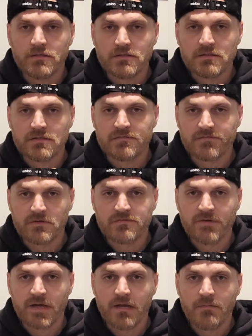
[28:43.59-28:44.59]
This is his first
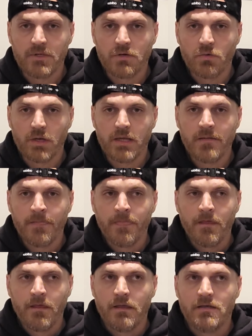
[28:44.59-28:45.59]
fight at middleweight,
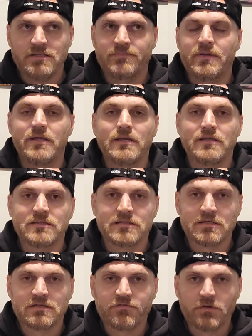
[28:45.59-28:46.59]
and he's big. He's
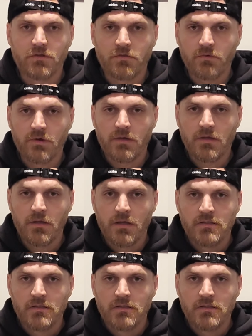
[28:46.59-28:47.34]
six foot three.